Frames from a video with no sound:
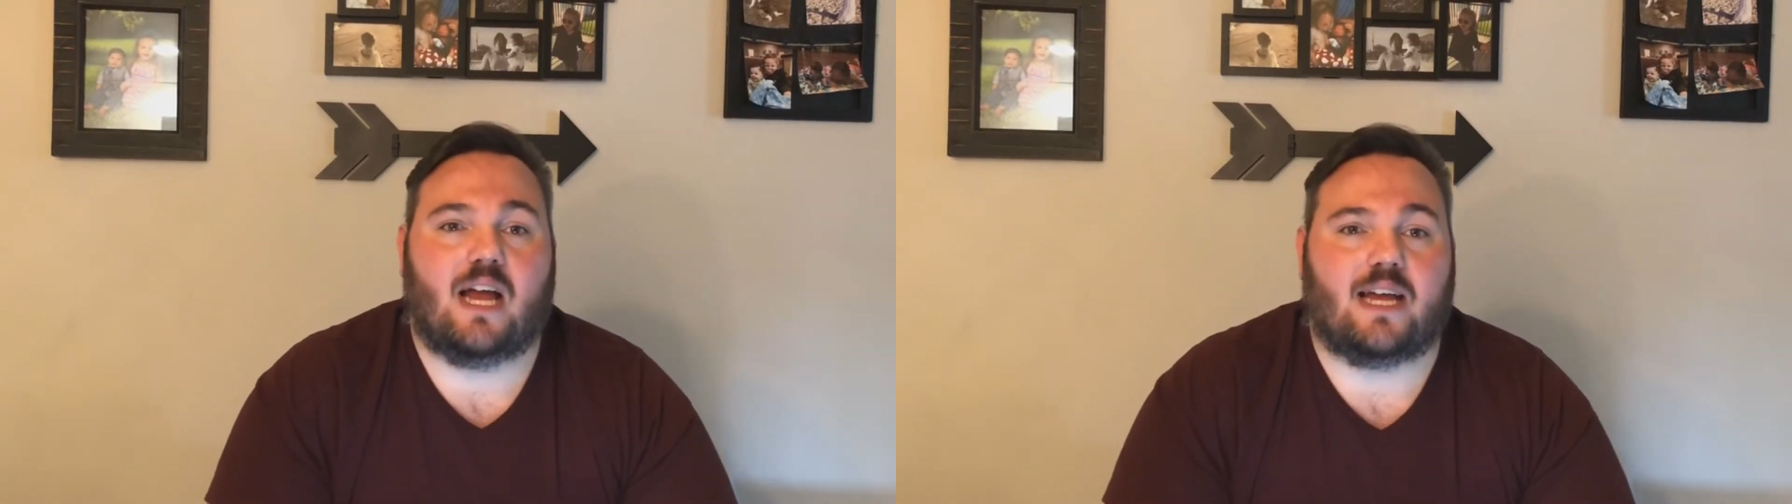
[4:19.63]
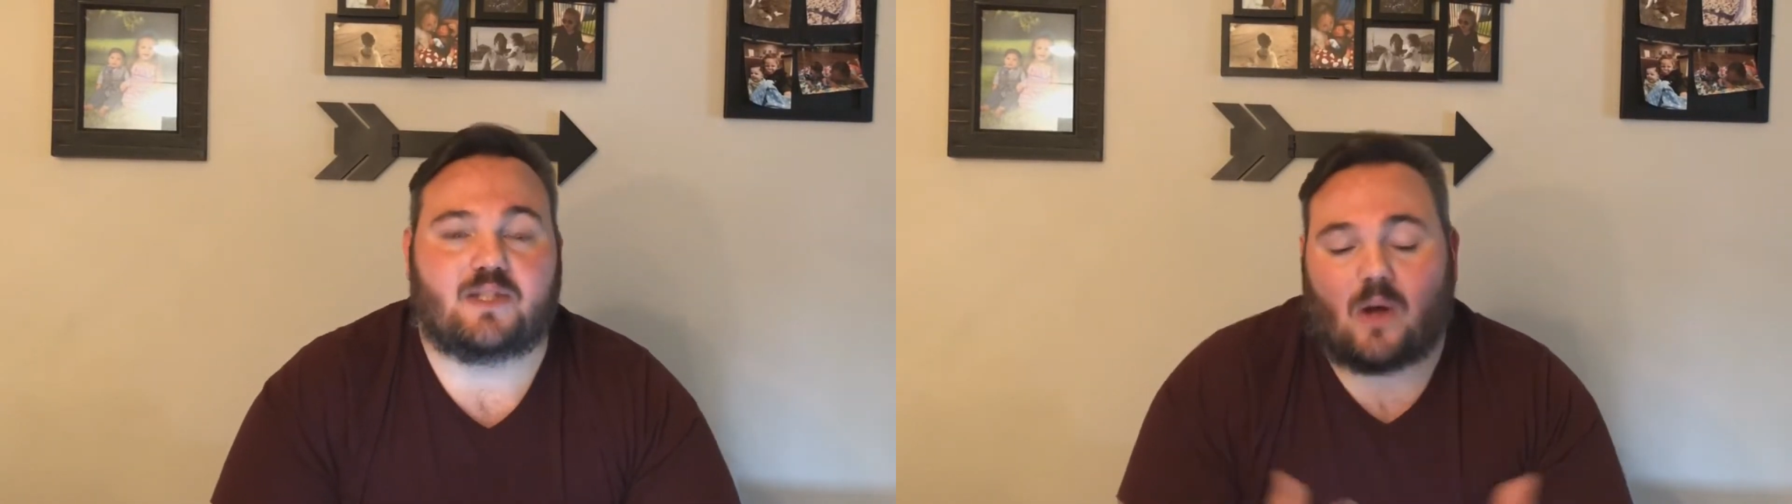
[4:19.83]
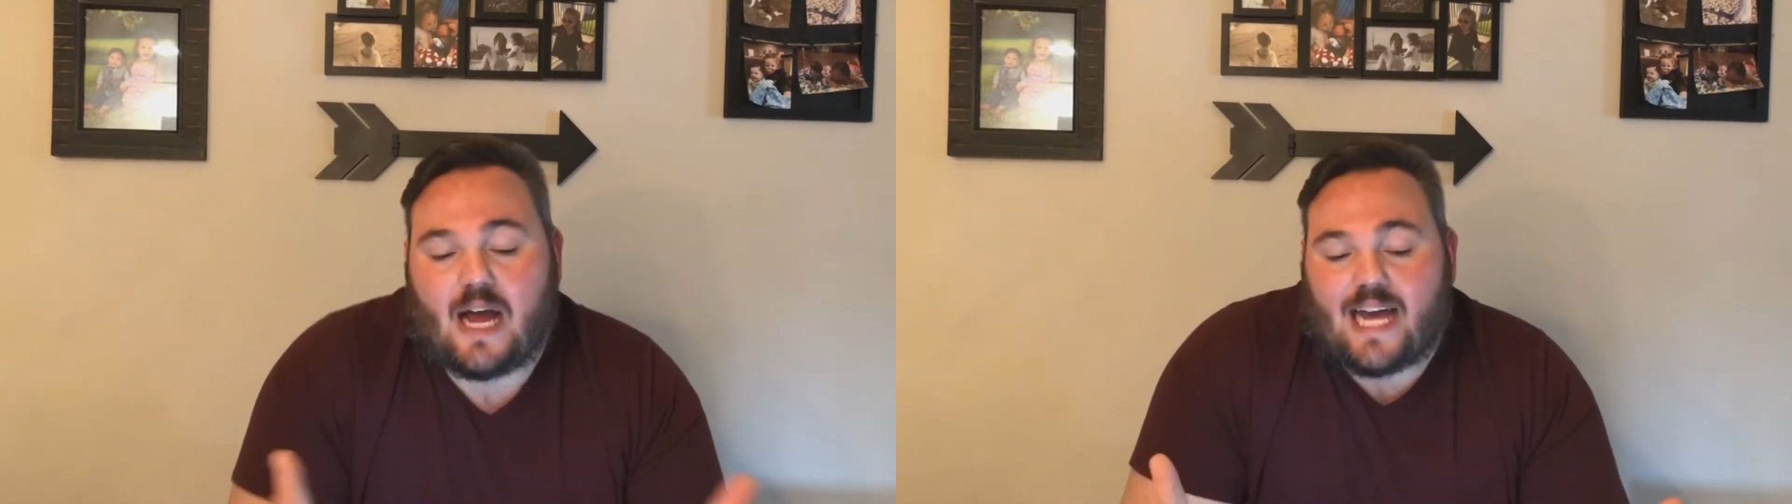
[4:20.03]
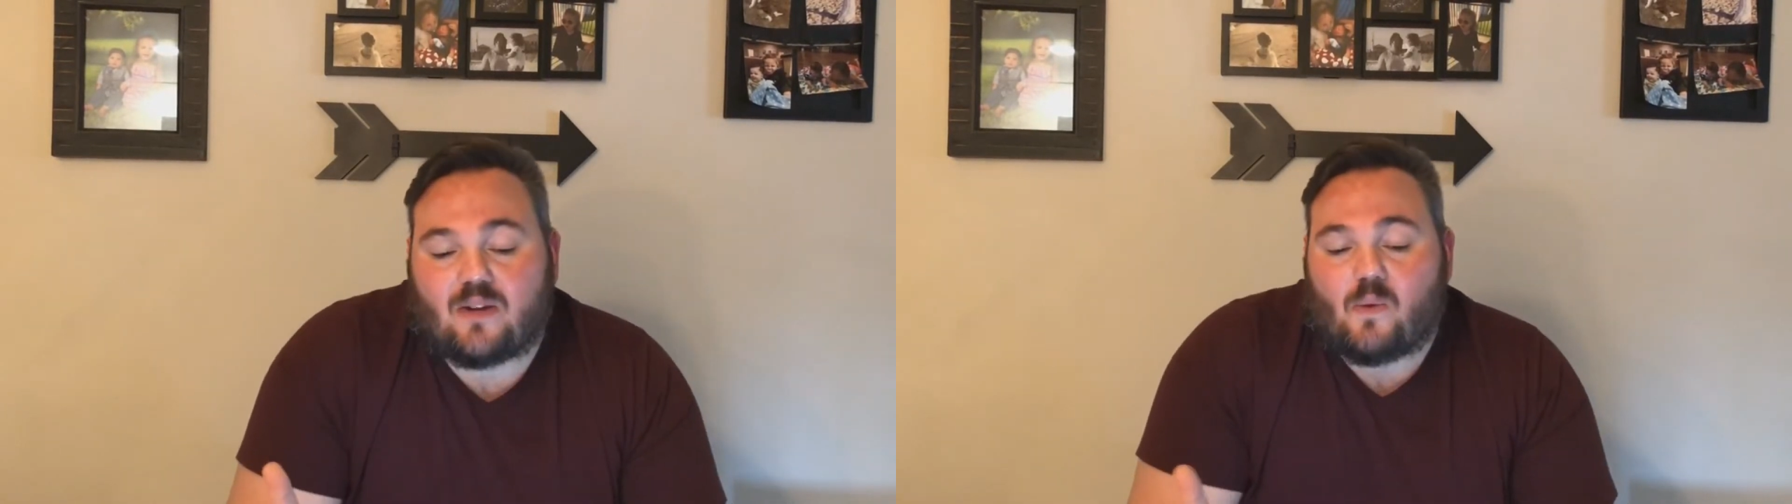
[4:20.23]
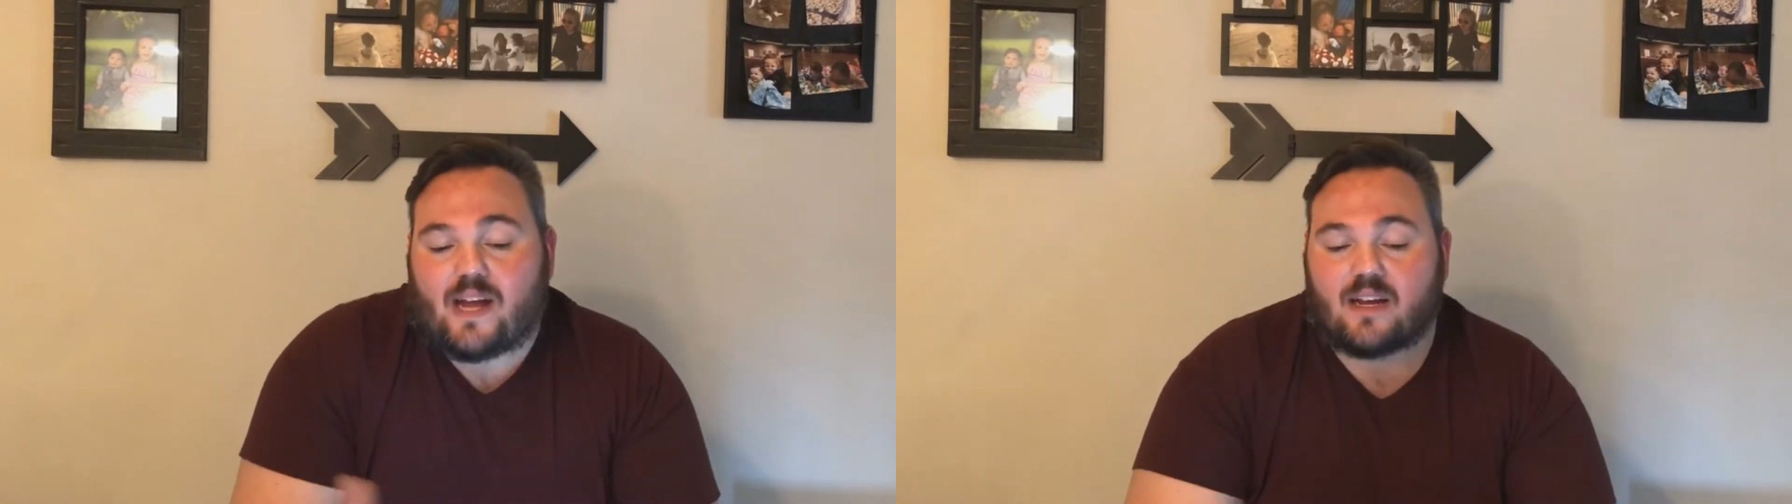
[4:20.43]
And so I had
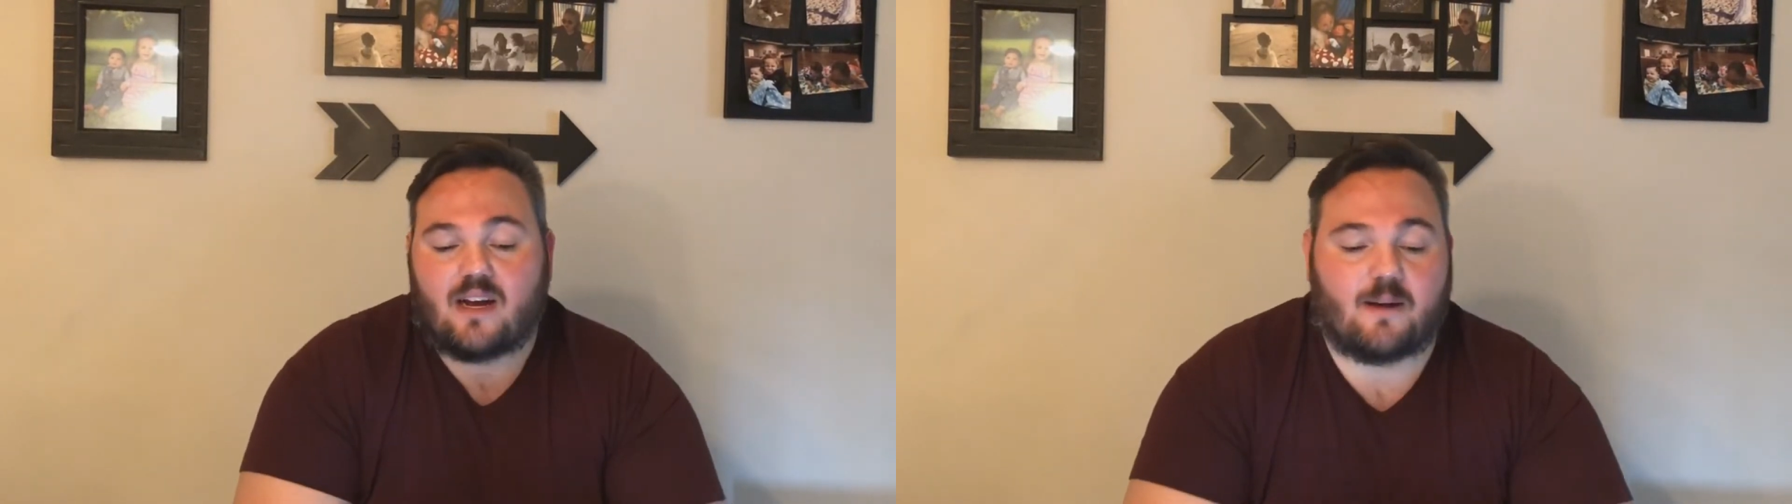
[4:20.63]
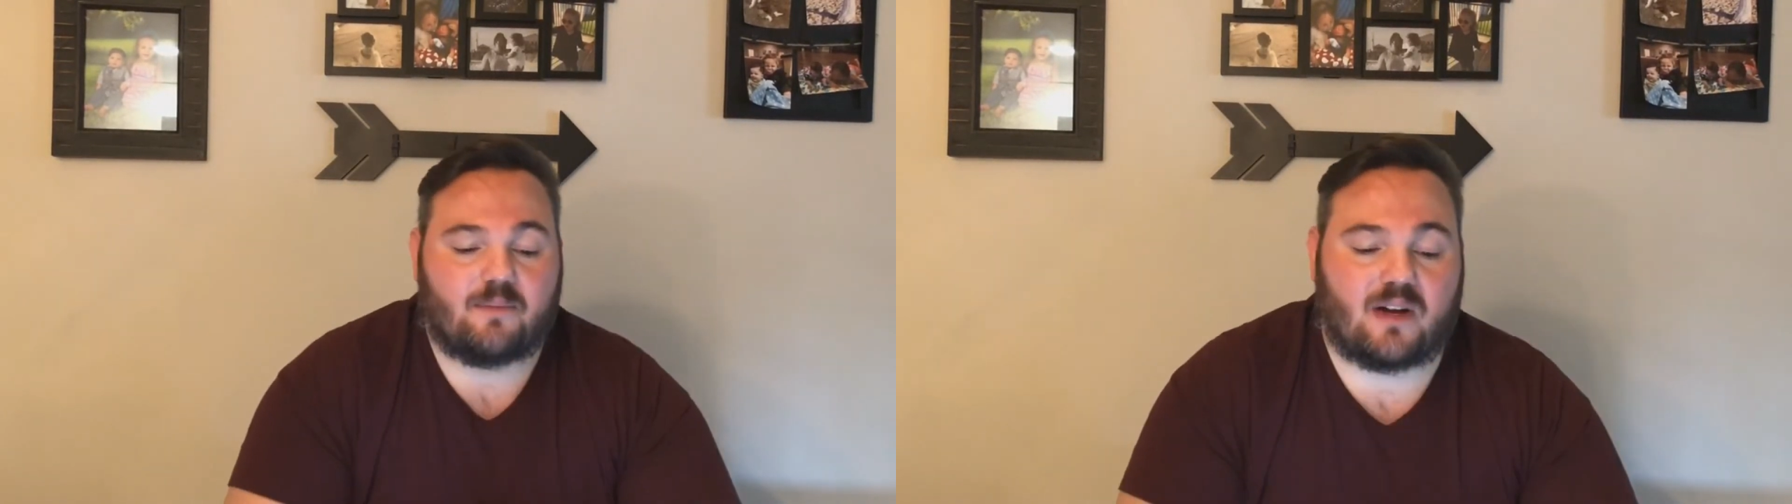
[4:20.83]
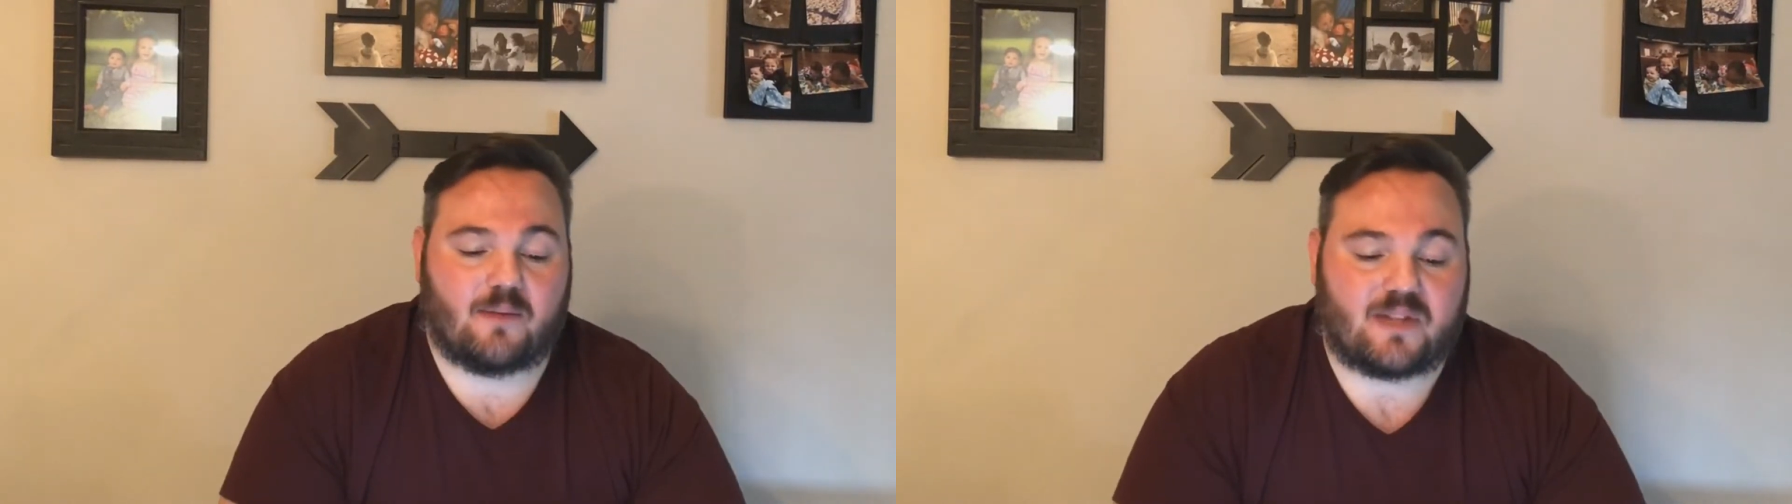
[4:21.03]
to wake up.